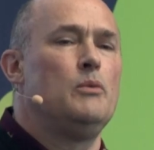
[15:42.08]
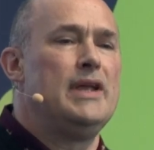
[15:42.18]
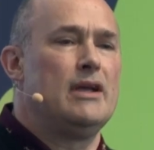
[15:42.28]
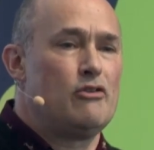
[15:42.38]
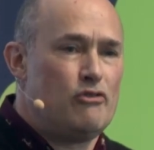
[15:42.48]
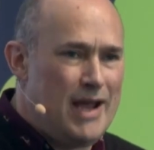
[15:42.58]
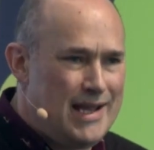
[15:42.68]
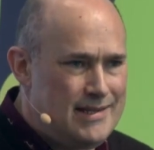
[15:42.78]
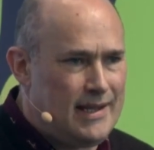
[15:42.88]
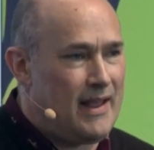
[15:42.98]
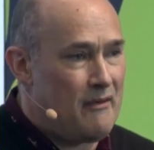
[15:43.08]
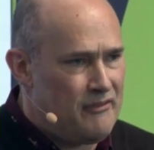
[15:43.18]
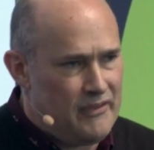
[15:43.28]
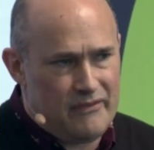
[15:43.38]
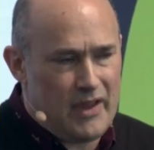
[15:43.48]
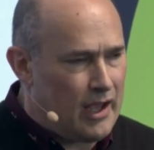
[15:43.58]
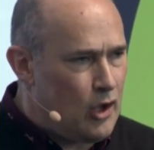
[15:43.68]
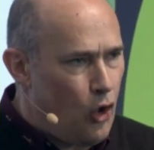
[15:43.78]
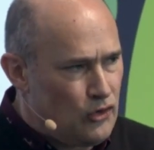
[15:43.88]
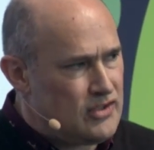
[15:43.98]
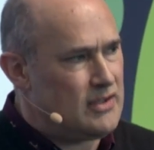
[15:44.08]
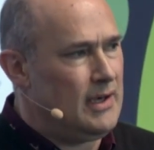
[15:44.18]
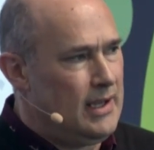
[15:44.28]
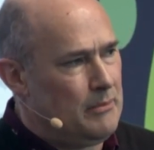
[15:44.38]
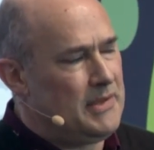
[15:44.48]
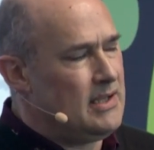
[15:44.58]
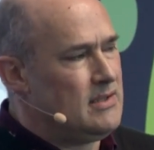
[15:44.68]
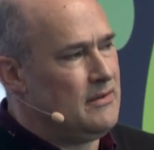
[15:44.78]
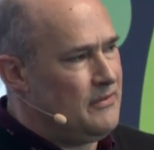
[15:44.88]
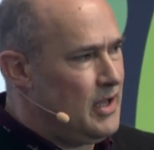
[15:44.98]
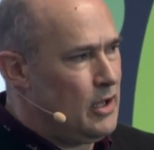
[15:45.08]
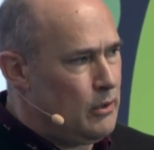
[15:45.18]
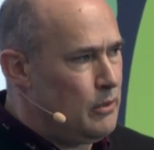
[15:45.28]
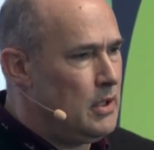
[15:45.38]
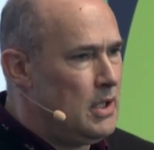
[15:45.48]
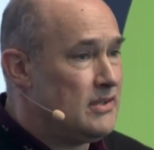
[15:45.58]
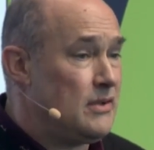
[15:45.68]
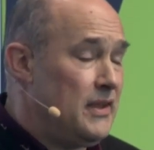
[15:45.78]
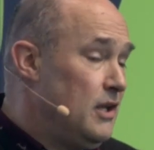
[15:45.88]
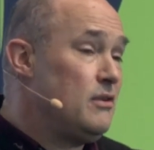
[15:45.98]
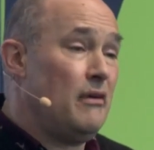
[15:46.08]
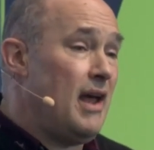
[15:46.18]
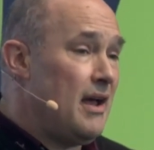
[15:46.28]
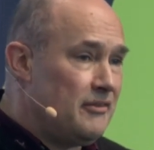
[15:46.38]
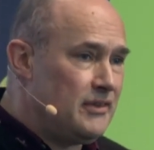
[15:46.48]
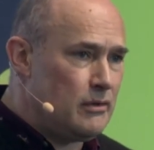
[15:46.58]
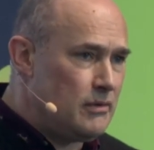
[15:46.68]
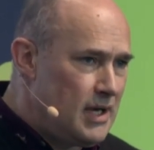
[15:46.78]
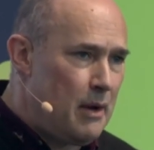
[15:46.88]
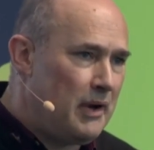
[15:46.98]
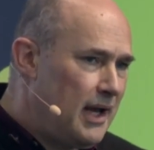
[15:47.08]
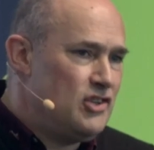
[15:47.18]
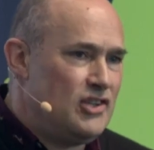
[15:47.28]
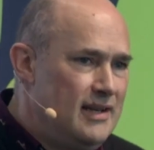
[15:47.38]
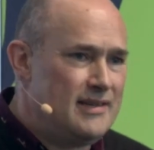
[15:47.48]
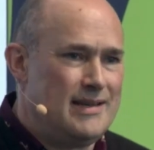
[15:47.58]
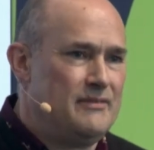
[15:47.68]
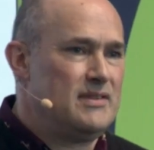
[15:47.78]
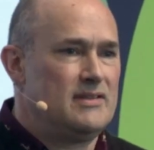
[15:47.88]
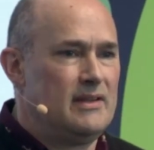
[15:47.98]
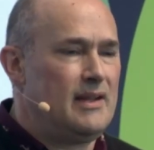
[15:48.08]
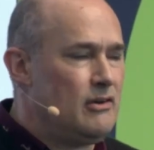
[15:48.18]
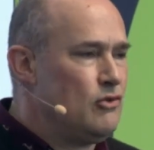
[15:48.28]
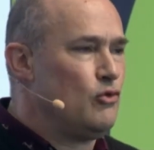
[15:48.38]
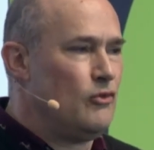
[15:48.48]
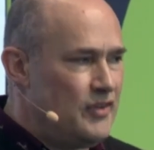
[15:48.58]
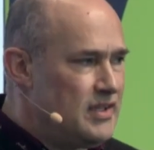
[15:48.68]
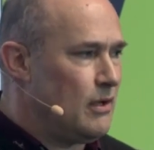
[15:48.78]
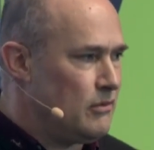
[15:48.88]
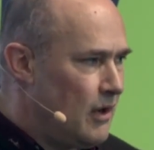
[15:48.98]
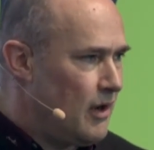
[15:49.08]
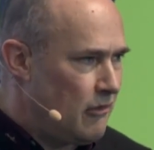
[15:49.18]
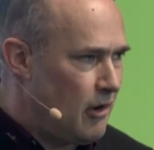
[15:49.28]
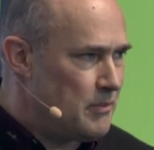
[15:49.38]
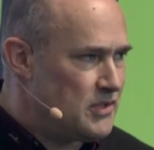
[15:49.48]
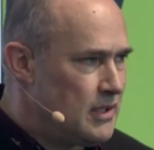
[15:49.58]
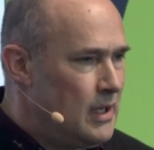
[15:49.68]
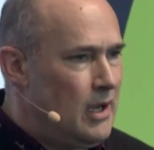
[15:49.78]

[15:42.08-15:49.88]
We're creating that constantly updated view so that you don't have to. The network engineer doesn't have to sit down and draw Visio diagrams